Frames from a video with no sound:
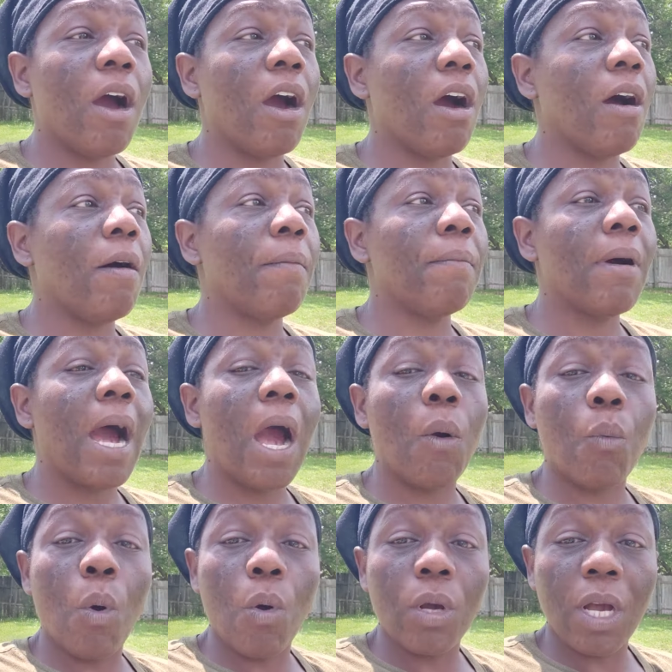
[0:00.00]
um, I
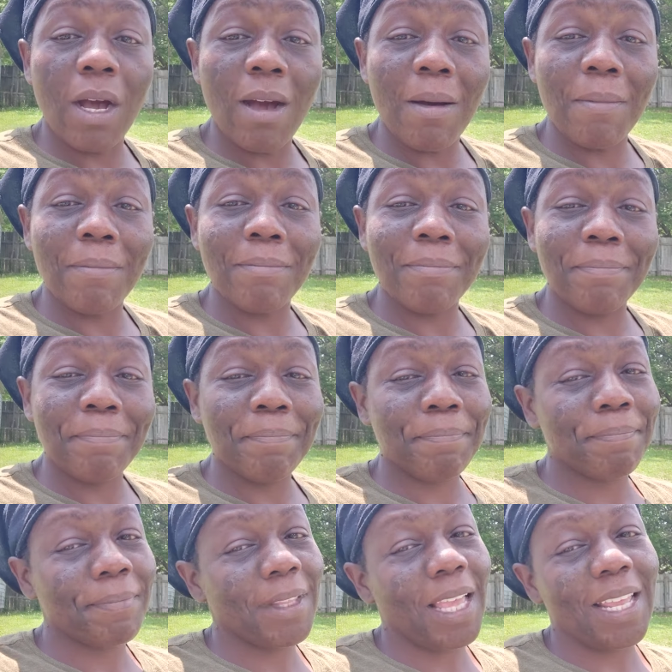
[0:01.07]
woke up
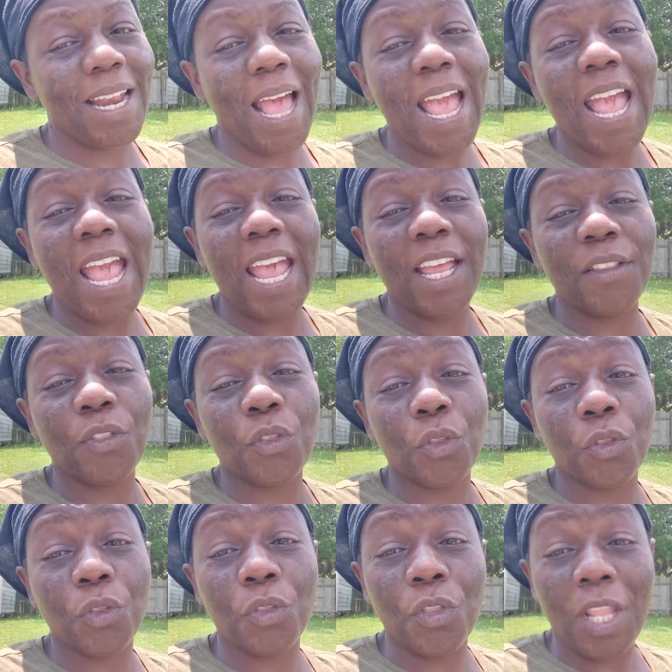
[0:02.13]
and I had
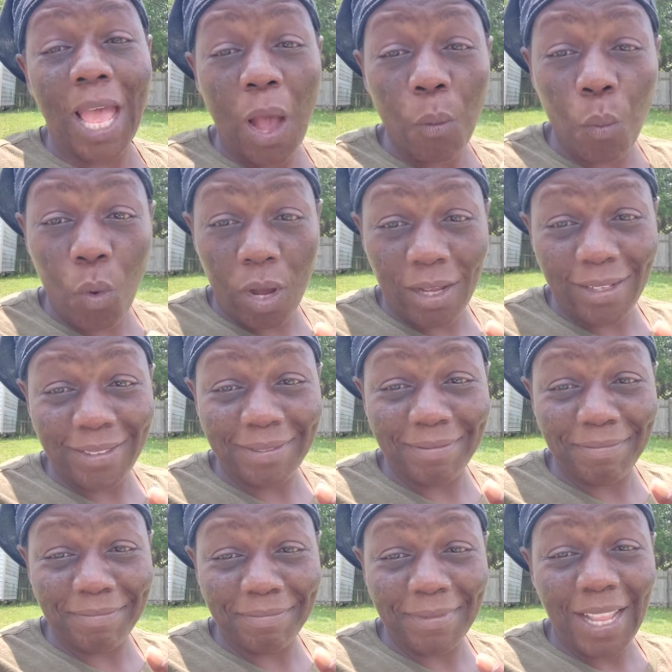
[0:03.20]
not one,
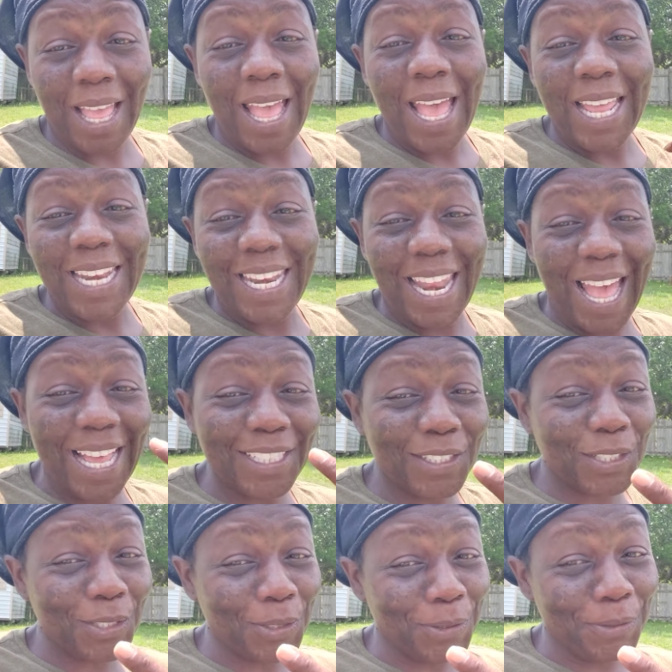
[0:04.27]
not
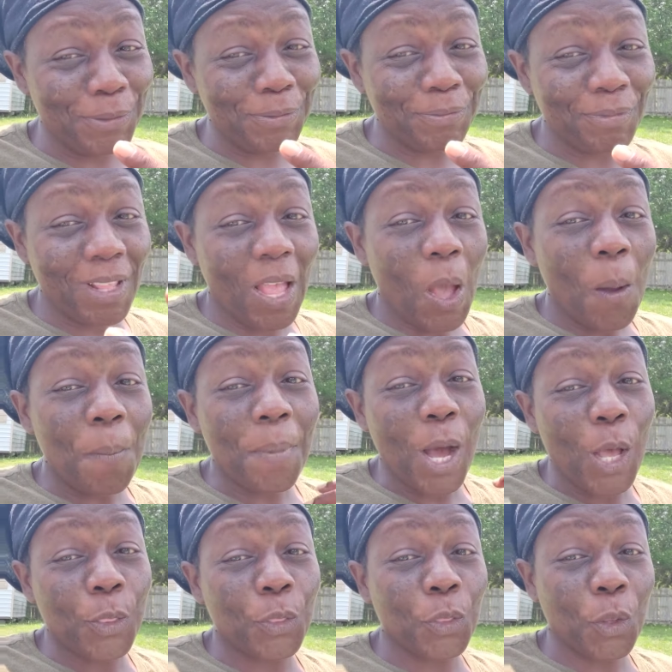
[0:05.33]
two,
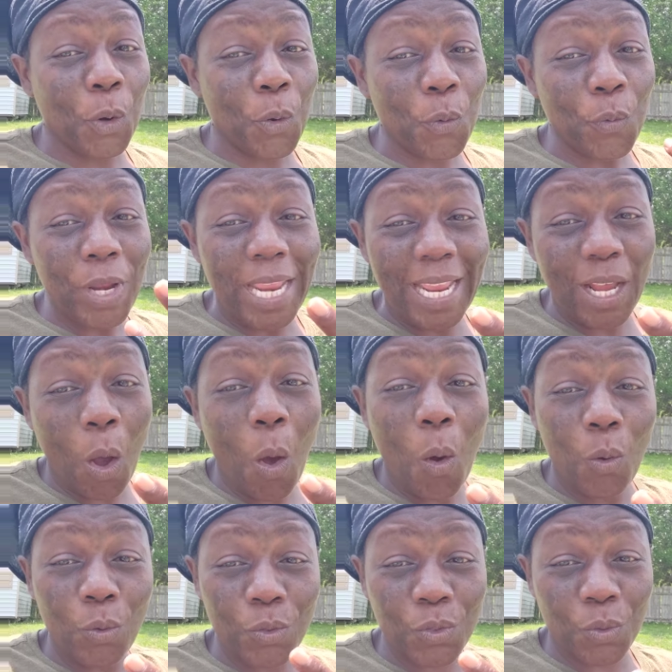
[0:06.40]
but three
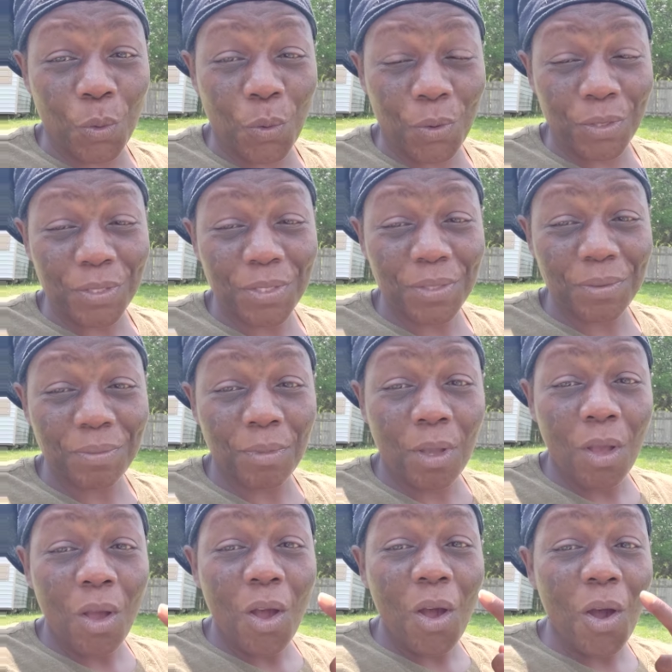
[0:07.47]
cold sores
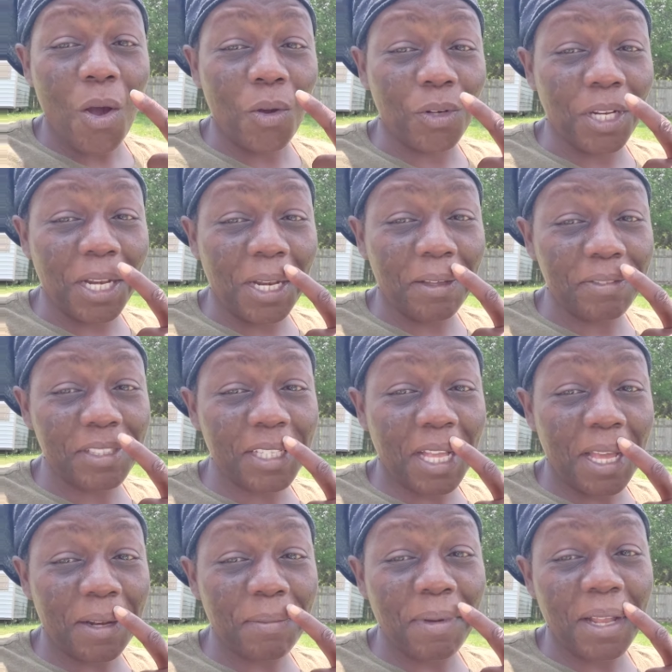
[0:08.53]
on the left
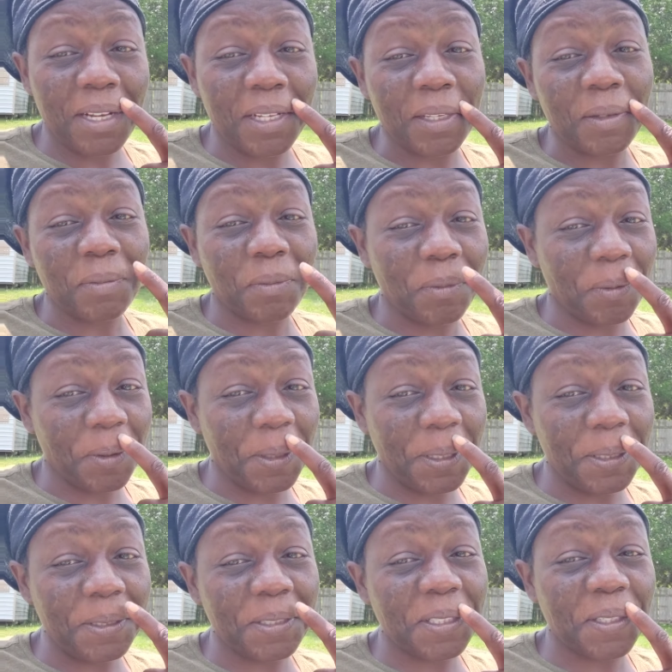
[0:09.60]
side of my lip.
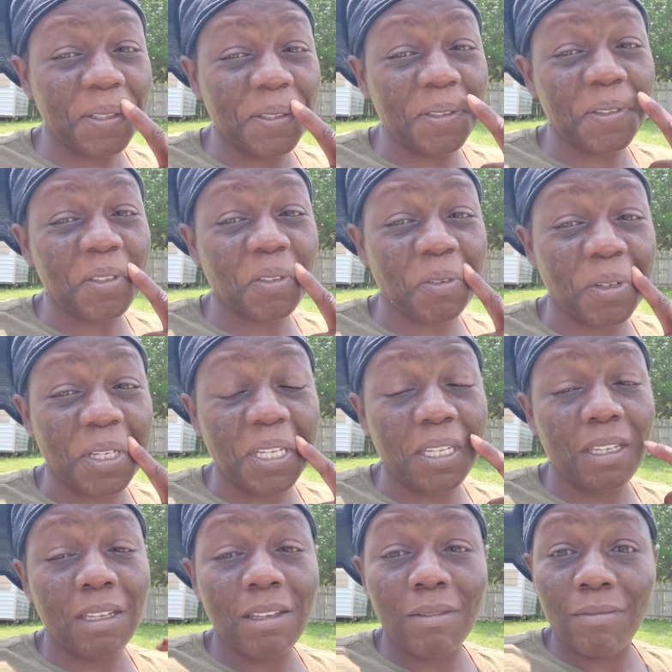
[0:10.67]
One, two, three.
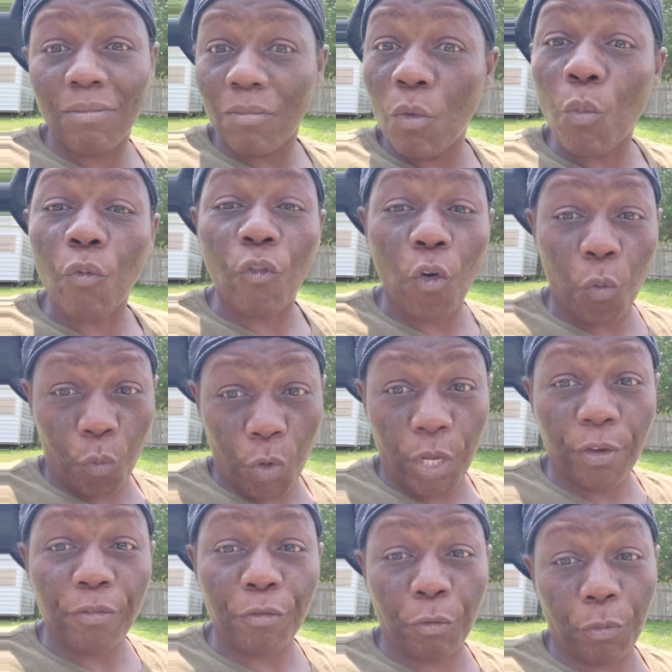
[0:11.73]
For
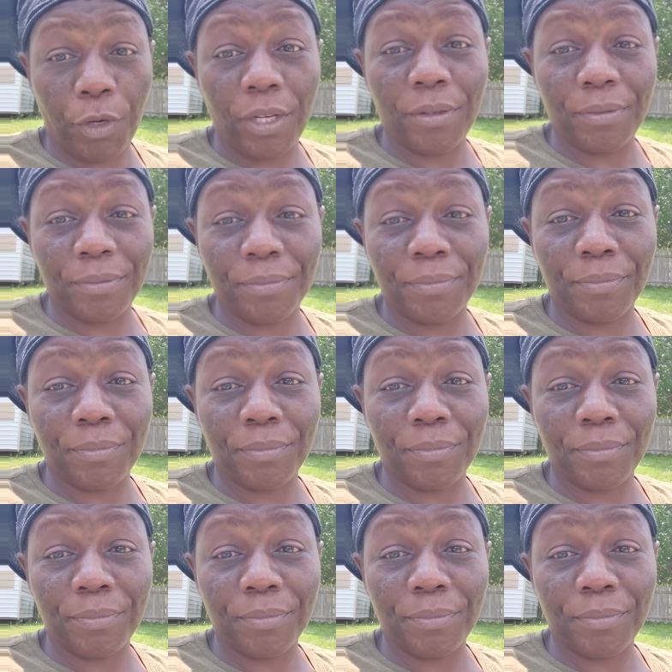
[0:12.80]
real, for real.